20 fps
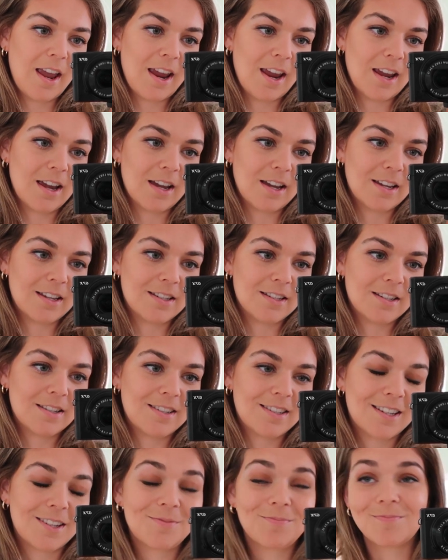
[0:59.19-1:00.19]

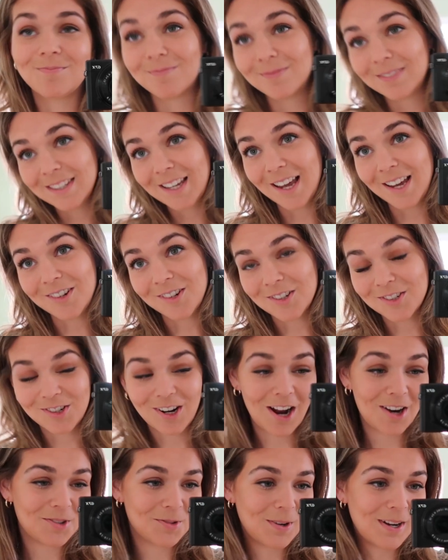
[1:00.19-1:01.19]
and I just
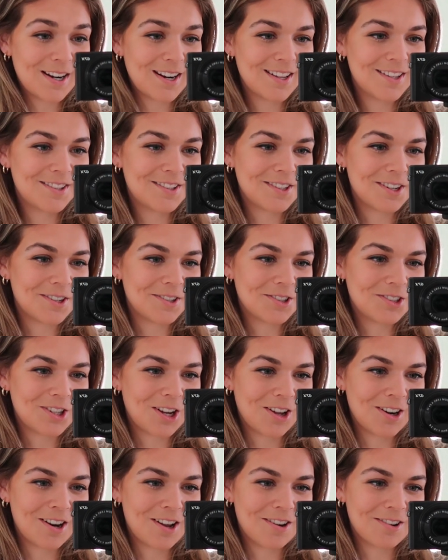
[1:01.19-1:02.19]
graduated, so
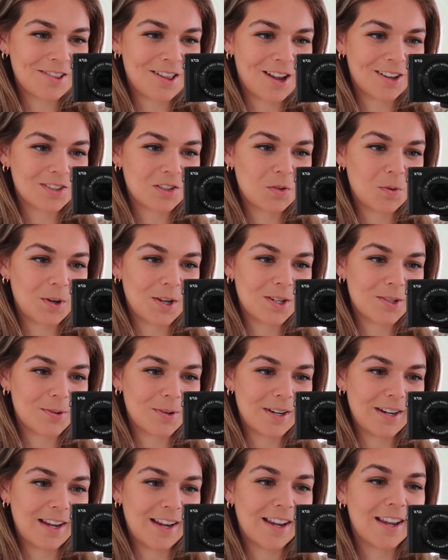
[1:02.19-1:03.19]
shout out class
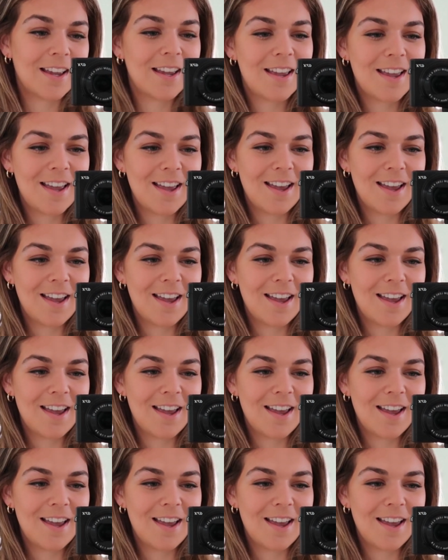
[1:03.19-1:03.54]
2020.